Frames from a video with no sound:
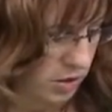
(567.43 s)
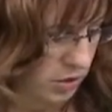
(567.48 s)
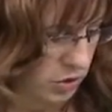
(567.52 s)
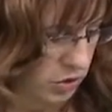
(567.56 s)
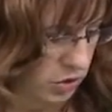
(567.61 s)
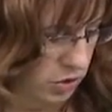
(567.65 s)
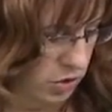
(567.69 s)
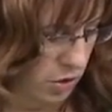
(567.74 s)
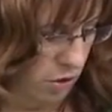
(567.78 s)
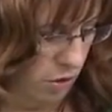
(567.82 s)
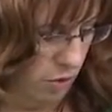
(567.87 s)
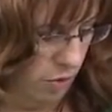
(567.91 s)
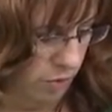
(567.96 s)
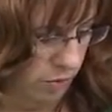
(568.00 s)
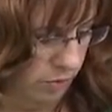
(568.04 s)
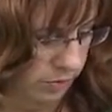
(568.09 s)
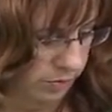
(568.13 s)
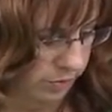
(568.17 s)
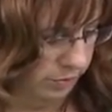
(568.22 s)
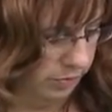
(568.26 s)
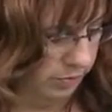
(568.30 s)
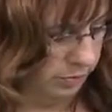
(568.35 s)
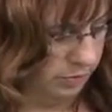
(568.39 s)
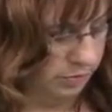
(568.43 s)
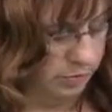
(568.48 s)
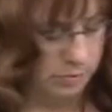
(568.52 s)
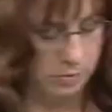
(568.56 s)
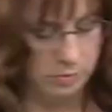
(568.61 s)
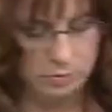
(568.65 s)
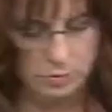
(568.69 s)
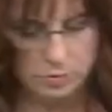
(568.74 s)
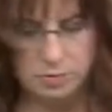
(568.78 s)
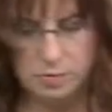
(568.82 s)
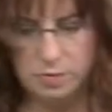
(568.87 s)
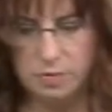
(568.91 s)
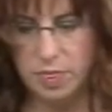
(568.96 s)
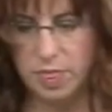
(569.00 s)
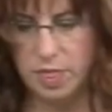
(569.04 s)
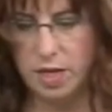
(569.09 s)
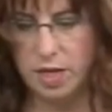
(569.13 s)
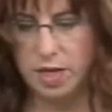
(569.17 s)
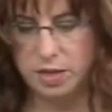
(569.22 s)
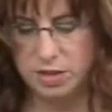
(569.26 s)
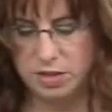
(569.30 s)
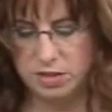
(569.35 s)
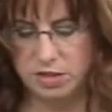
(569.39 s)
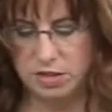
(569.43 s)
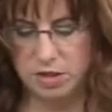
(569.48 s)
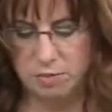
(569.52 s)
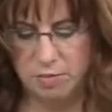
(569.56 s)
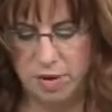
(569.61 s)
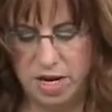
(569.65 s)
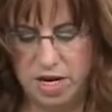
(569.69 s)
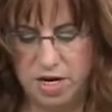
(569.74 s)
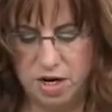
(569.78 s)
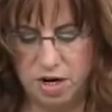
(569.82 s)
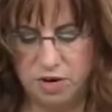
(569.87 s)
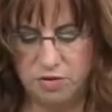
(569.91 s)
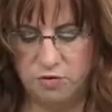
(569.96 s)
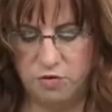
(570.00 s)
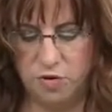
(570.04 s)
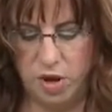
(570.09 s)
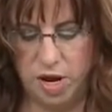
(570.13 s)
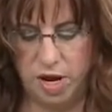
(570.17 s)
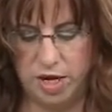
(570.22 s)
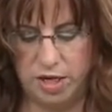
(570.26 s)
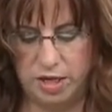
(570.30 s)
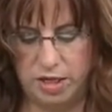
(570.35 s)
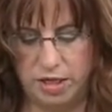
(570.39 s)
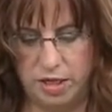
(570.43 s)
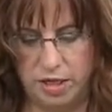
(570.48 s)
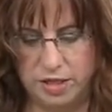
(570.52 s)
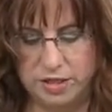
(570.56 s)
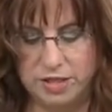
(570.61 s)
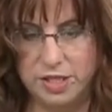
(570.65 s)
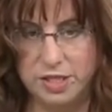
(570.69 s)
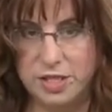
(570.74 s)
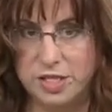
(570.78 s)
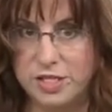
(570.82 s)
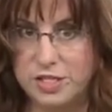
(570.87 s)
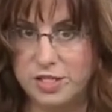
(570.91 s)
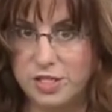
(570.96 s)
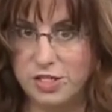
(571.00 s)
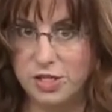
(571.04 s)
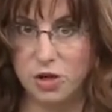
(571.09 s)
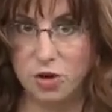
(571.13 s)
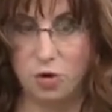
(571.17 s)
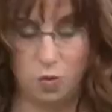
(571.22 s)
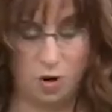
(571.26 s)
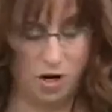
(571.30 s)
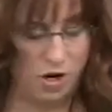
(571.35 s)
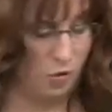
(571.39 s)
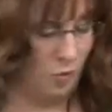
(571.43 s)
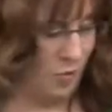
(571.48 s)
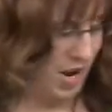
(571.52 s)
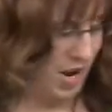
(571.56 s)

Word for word: So, to make our flying geese, and this is a quick